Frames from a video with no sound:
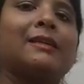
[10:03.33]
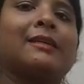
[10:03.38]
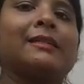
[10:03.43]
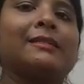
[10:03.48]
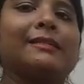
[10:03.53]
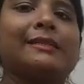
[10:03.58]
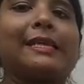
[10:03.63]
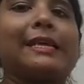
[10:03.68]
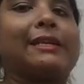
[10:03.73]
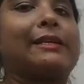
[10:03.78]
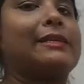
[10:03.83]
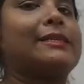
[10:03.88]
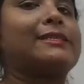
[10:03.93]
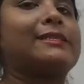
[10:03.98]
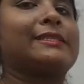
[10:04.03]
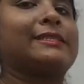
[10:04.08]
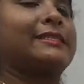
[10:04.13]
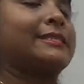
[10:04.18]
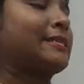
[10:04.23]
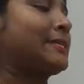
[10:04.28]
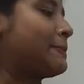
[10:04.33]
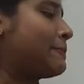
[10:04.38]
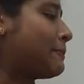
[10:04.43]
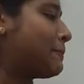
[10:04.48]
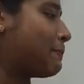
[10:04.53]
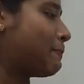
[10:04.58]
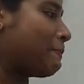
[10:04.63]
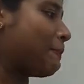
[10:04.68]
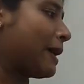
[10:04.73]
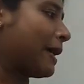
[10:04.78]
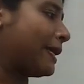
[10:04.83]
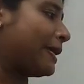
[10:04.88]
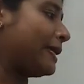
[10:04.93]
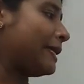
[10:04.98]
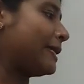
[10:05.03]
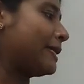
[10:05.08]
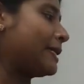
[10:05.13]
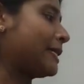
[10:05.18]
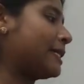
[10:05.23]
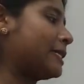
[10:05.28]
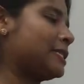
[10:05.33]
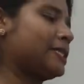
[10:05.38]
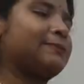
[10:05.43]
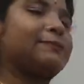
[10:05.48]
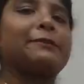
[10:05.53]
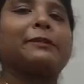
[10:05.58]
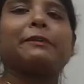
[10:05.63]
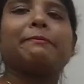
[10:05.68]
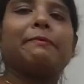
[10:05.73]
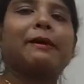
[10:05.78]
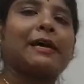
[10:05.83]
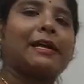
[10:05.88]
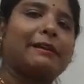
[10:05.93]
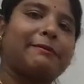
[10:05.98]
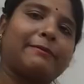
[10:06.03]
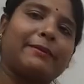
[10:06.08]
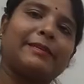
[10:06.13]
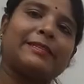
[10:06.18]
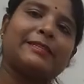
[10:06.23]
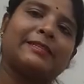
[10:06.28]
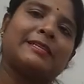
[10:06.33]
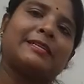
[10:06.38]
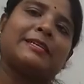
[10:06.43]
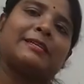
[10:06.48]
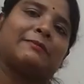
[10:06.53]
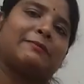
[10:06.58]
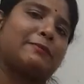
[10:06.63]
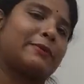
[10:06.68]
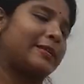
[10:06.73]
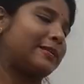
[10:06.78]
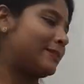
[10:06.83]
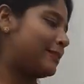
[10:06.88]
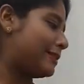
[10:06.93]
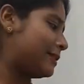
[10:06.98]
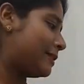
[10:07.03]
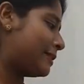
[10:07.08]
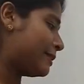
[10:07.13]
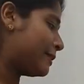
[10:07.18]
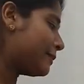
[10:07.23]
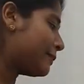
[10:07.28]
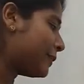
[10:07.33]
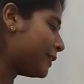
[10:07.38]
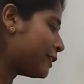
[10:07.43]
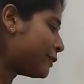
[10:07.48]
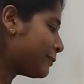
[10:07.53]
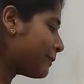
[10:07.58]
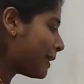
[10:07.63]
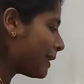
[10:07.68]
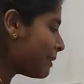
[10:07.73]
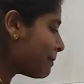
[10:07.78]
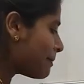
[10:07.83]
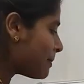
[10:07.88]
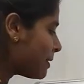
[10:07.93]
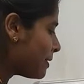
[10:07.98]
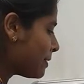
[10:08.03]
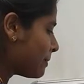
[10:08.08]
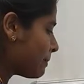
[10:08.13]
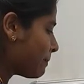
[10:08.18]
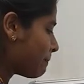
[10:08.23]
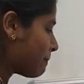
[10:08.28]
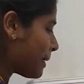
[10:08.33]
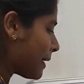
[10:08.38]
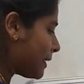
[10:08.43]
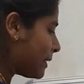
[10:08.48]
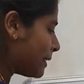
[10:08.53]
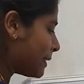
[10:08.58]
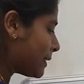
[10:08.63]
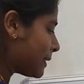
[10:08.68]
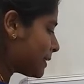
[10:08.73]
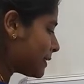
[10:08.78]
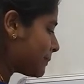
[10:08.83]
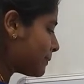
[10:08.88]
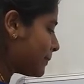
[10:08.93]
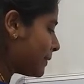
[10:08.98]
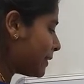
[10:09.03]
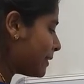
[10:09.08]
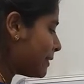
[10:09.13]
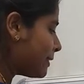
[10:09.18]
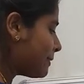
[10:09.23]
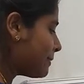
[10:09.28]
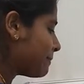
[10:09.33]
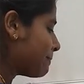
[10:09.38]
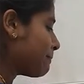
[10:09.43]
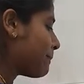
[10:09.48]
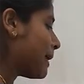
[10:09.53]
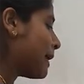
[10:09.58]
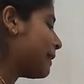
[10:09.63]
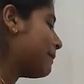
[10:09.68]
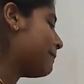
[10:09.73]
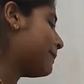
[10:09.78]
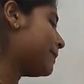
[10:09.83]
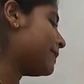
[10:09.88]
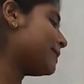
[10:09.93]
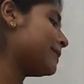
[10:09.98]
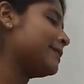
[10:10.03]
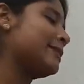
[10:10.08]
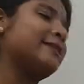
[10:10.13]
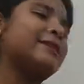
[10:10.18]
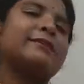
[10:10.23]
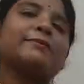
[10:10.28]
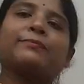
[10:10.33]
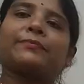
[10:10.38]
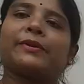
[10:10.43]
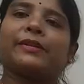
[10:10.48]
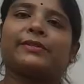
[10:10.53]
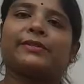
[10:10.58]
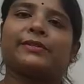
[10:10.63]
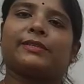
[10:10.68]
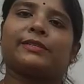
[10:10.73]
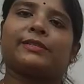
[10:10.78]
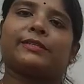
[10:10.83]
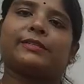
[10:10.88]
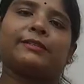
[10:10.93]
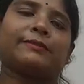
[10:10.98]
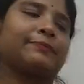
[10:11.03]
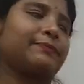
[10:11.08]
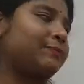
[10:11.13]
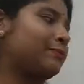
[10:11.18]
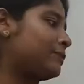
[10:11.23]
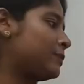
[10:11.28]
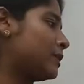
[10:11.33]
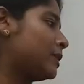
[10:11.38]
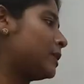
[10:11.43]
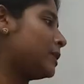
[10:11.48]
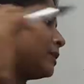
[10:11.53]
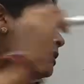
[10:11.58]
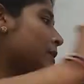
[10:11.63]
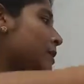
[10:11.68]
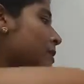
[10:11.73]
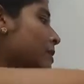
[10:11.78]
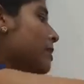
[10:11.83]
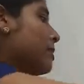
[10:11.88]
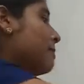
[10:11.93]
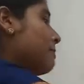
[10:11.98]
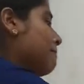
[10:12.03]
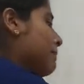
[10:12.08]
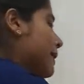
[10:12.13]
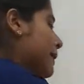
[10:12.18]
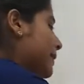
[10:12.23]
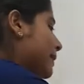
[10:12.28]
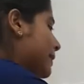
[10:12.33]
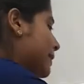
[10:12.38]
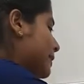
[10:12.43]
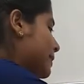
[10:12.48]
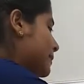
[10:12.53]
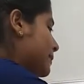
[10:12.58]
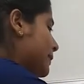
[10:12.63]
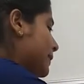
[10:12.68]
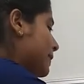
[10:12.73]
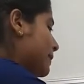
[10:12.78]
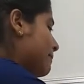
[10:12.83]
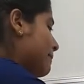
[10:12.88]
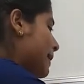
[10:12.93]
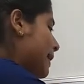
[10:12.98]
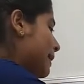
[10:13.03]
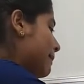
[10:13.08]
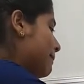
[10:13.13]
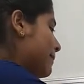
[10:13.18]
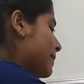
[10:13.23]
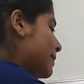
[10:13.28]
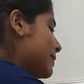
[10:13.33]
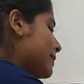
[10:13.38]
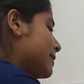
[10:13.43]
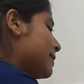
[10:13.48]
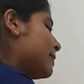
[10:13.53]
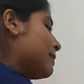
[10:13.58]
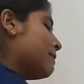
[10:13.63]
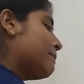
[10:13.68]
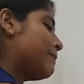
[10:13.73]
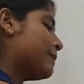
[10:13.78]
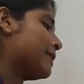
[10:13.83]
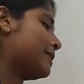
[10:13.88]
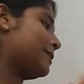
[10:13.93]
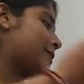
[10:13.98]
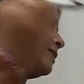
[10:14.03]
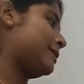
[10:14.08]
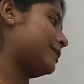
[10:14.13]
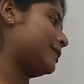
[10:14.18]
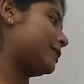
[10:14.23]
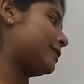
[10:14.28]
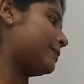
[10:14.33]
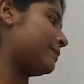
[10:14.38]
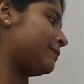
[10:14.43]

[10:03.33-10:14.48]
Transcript: there is bicuspid valve is present. Which valve? Bicuspid valve is present, or bicuspid valve is present.